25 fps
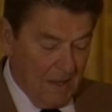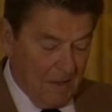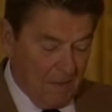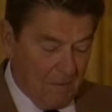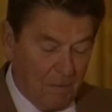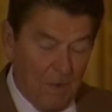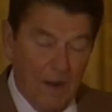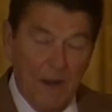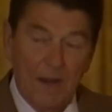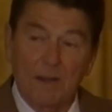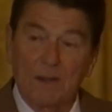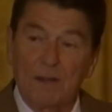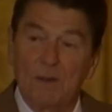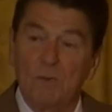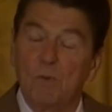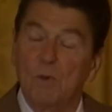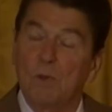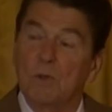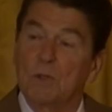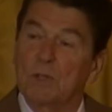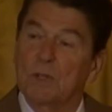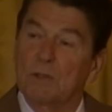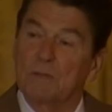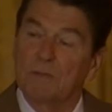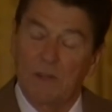Franklin
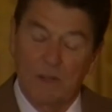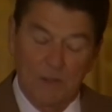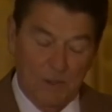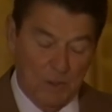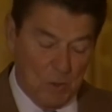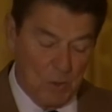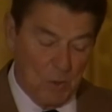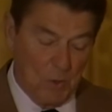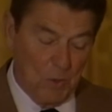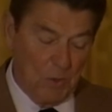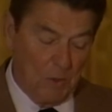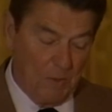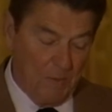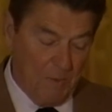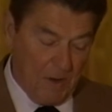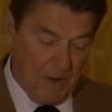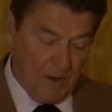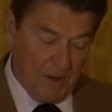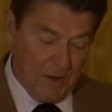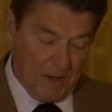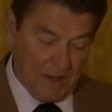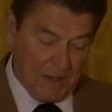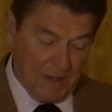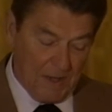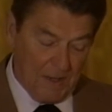Roosevelt called
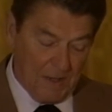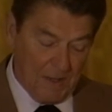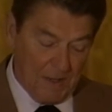America